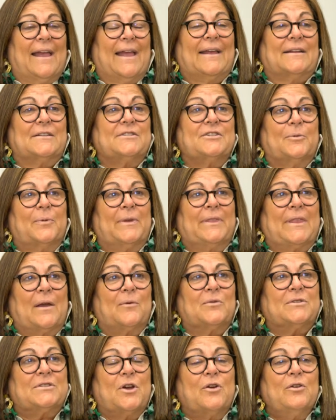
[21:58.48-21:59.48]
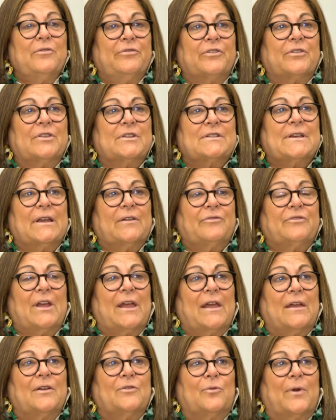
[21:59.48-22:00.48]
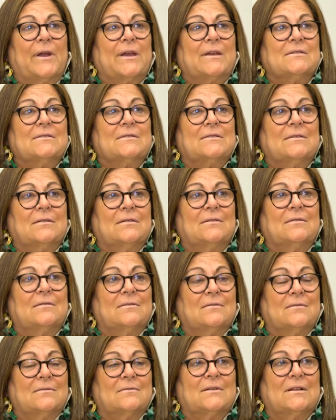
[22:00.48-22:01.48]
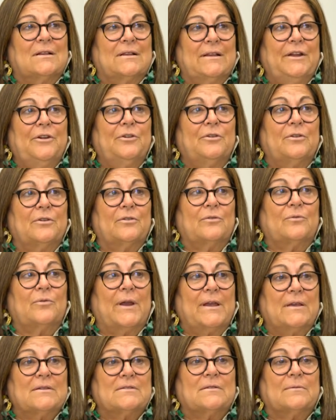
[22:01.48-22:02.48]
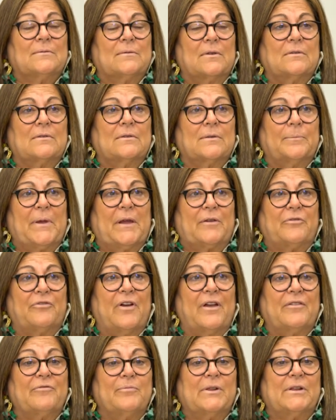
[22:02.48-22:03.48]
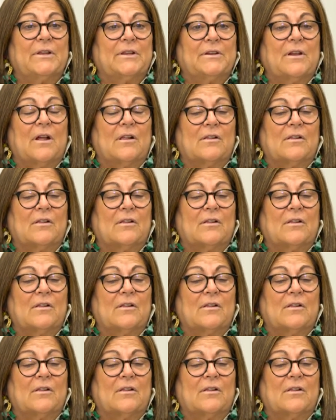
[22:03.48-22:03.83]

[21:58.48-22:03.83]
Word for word: And so when that was over, the CFDA had cleared and raised about $5 million